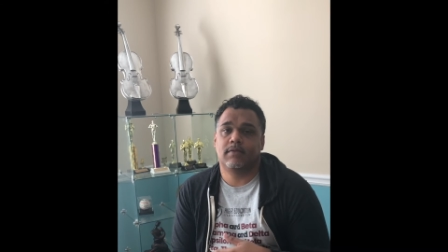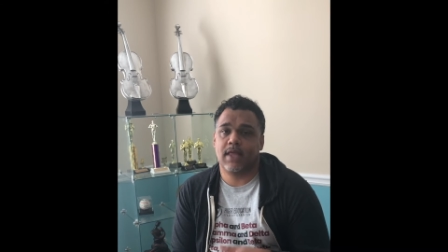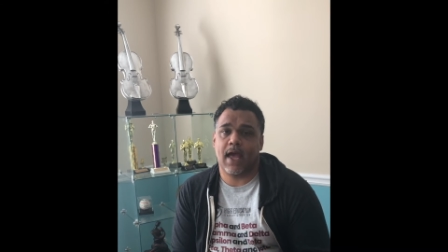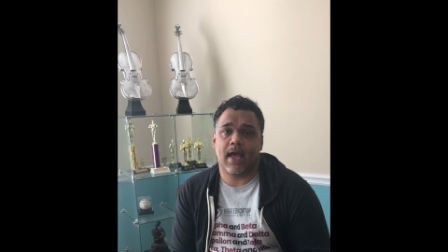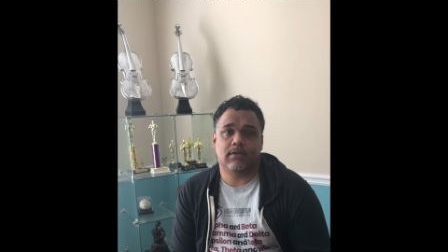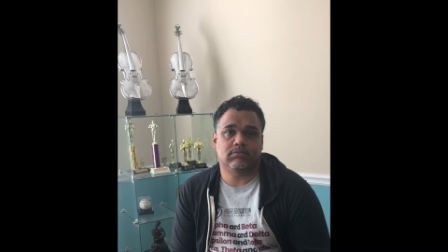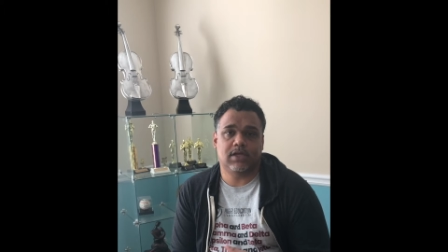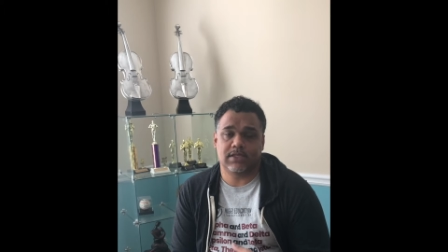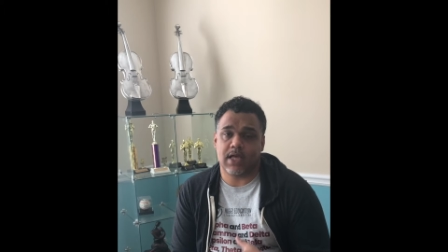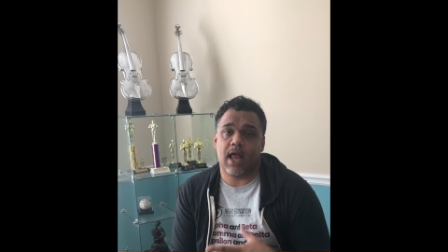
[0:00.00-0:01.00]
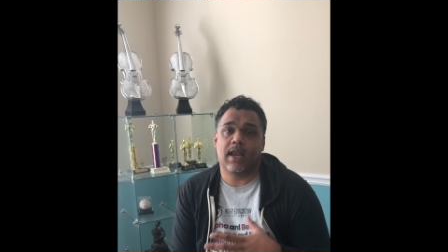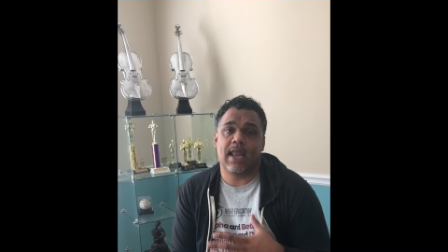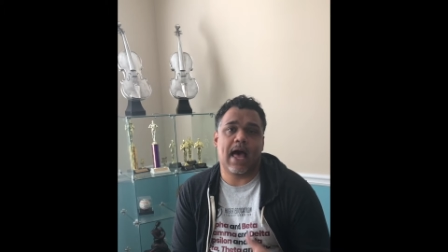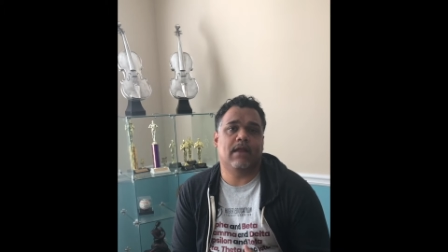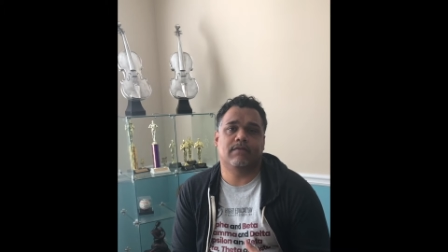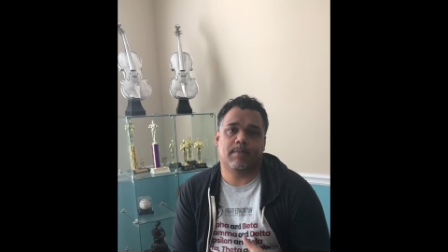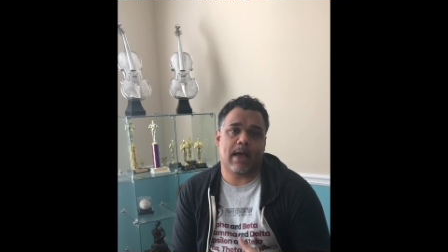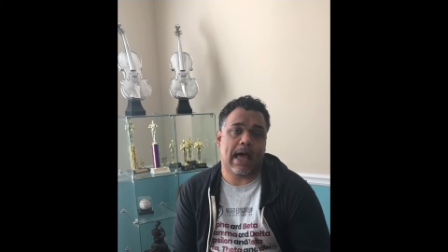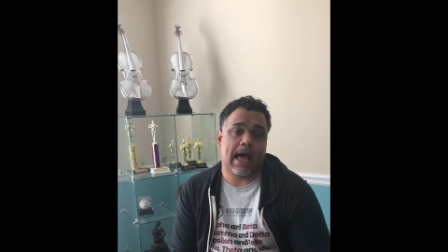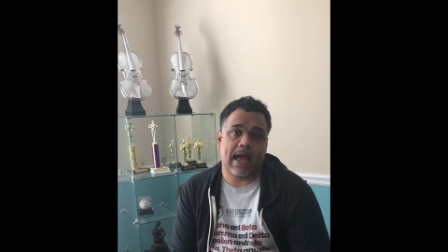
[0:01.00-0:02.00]
that does a lot of the
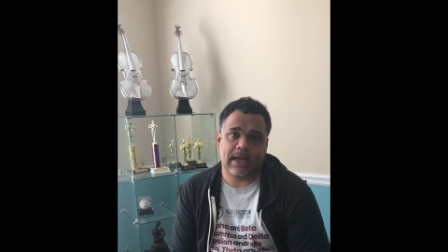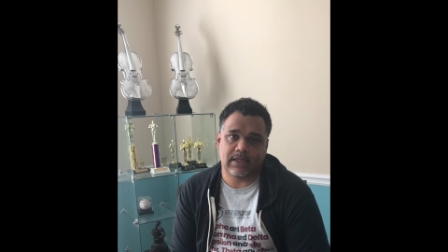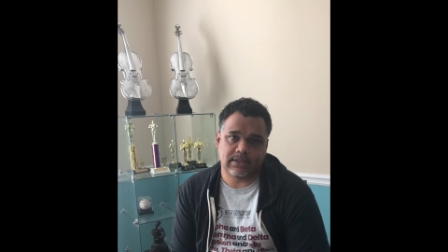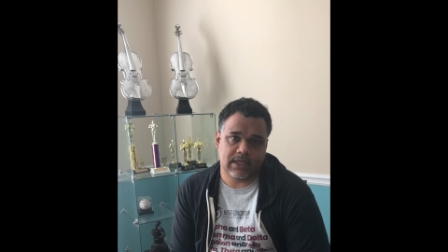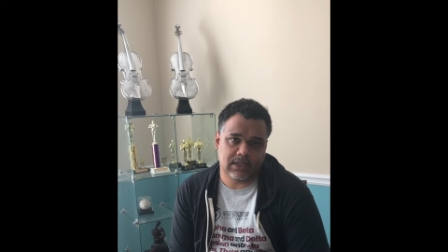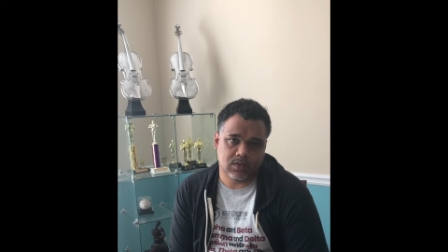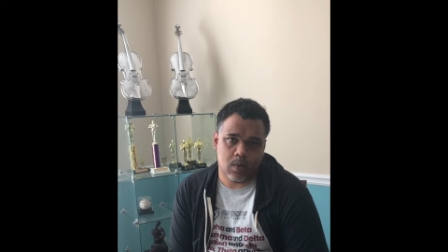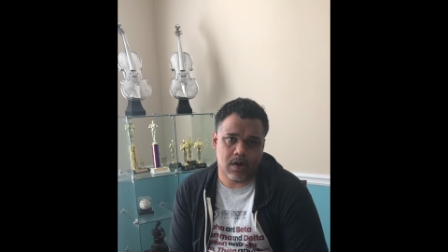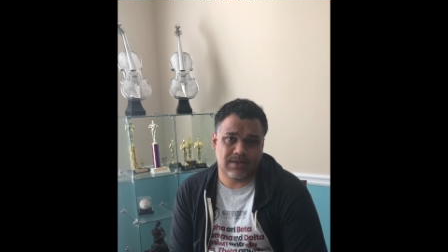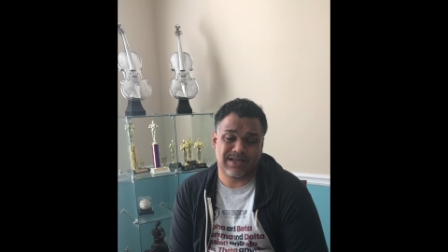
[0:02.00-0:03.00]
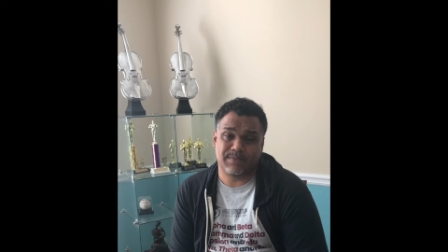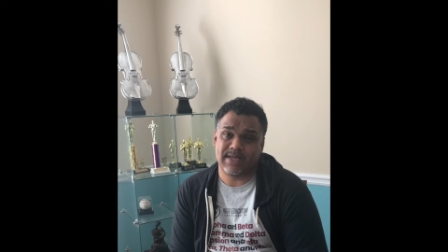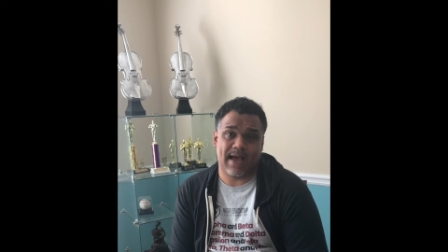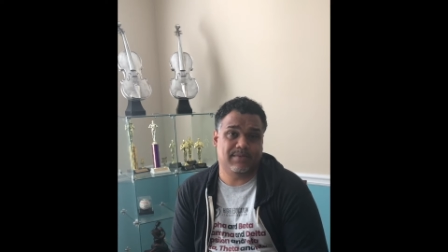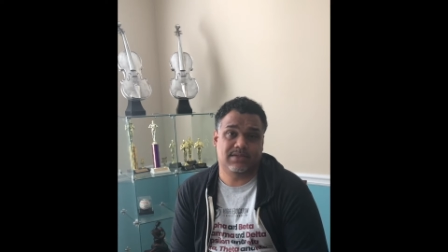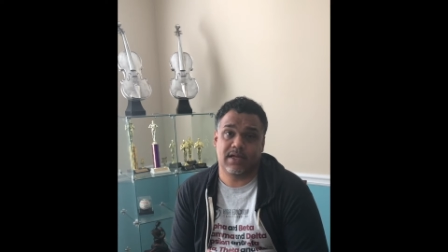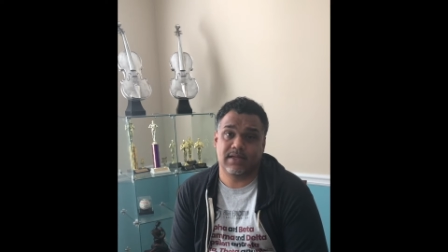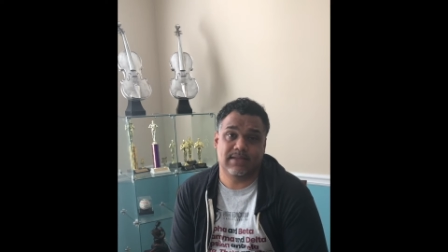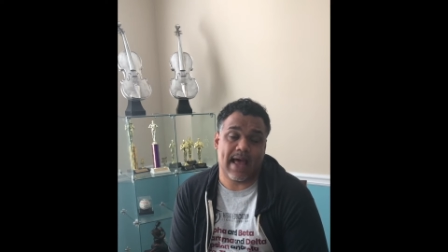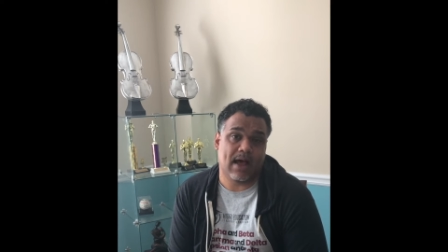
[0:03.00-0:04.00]
behind the scenes work, sometimes
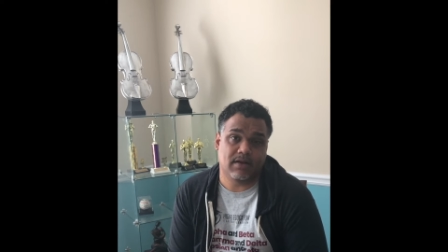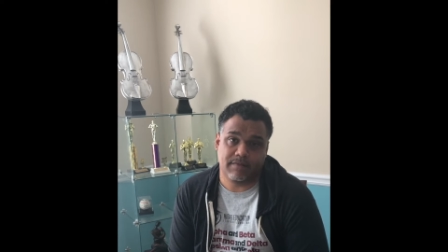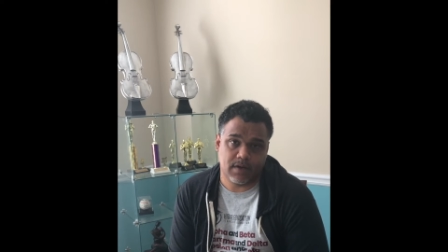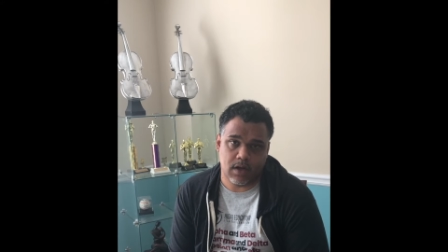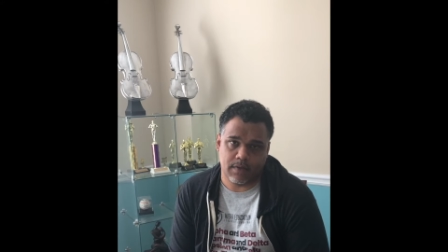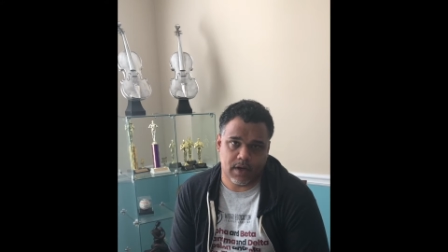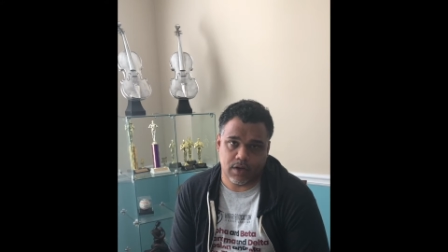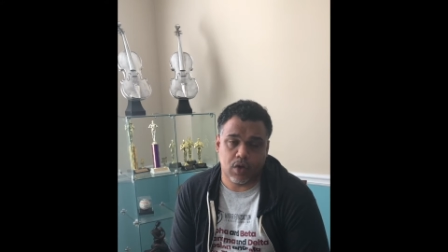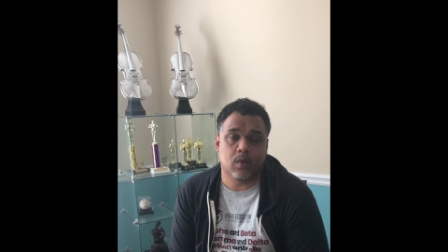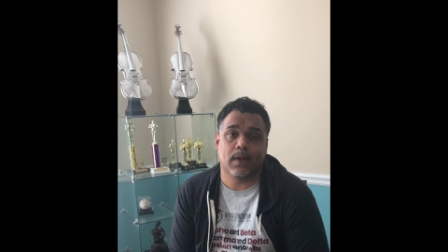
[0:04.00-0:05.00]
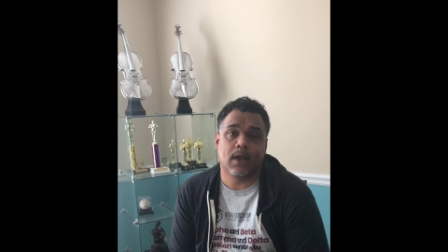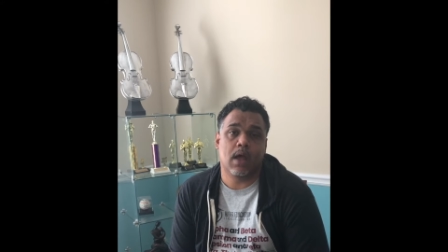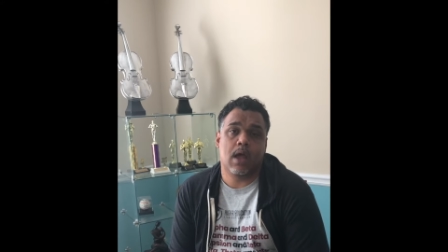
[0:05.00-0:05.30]
things that I don't even know they're doing,